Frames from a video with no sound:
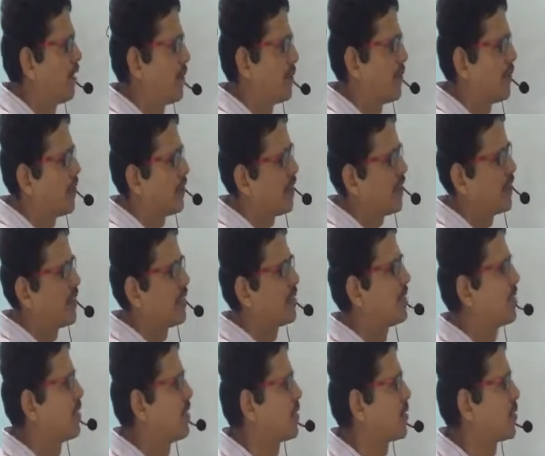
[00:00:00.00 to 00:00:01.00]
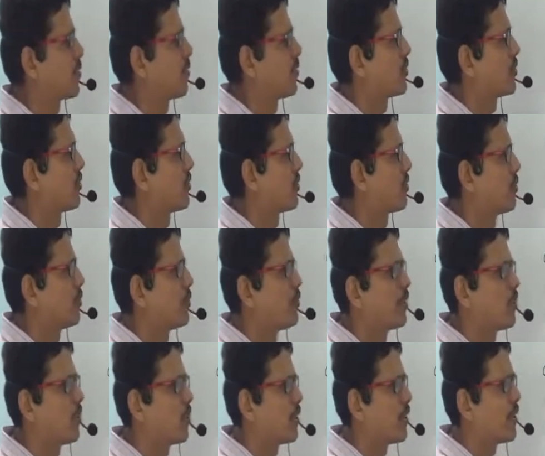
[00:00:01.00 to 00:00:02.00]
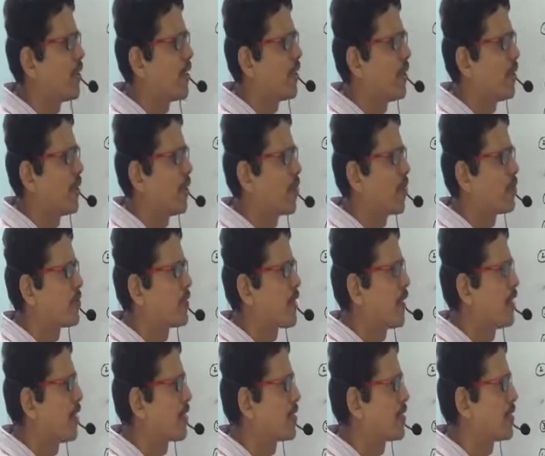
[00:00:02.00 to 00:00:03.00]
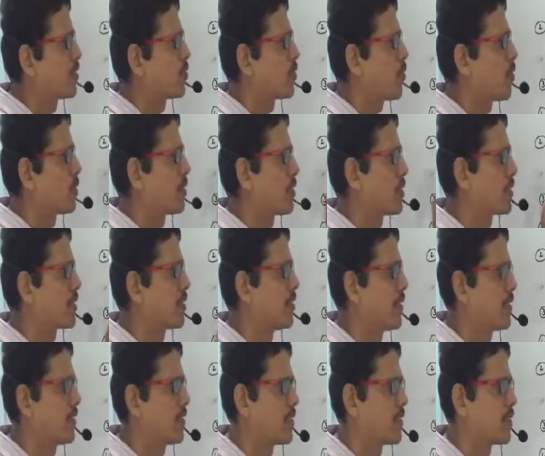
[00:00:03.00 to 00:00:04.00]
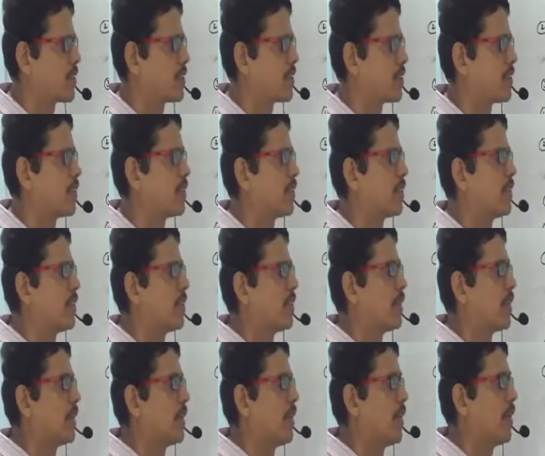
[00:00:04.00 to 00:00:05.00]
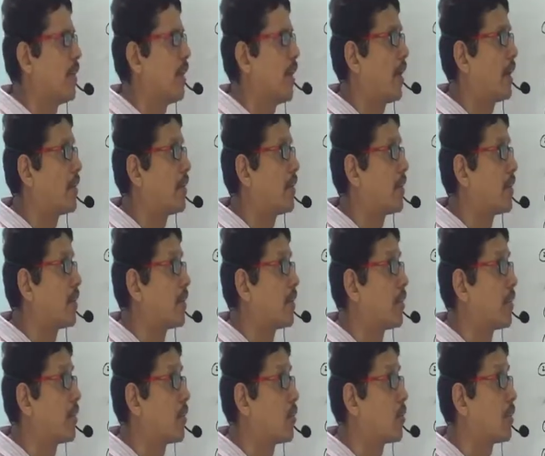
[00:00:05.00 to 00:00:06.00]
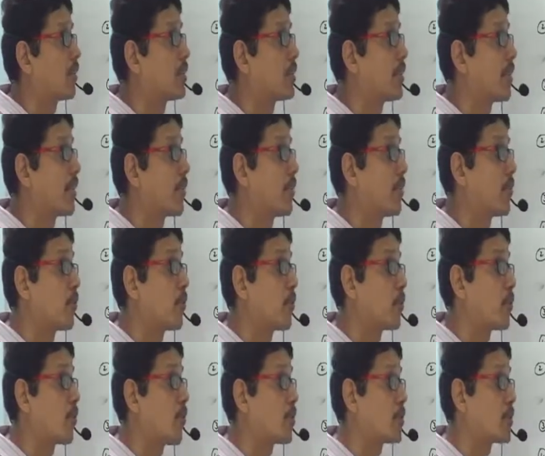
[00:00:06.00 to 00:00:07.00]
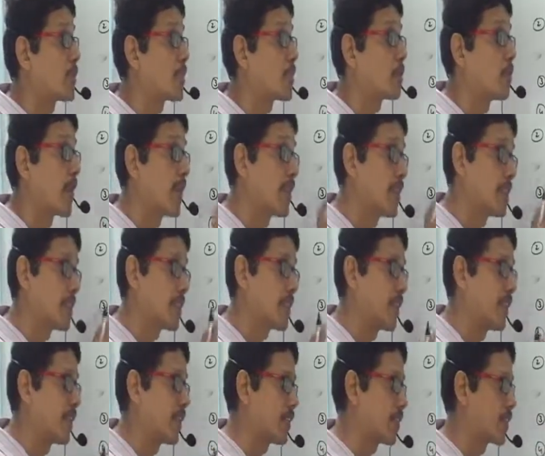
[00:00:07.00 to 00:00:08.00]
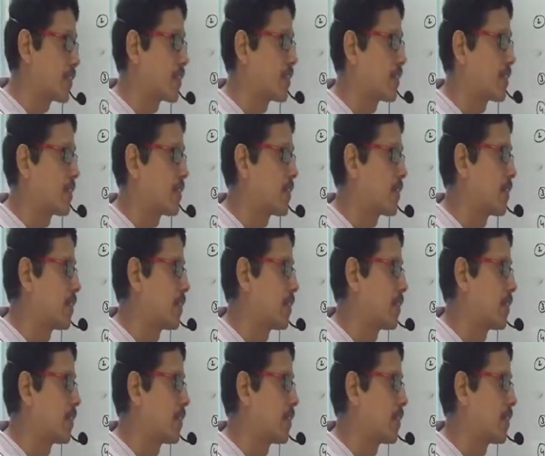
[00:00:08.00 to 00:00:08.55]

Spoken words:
everywhere that c is constant. You know the derivative of sin x is cos x, yes. And what is the derivative of cos x minus sin x?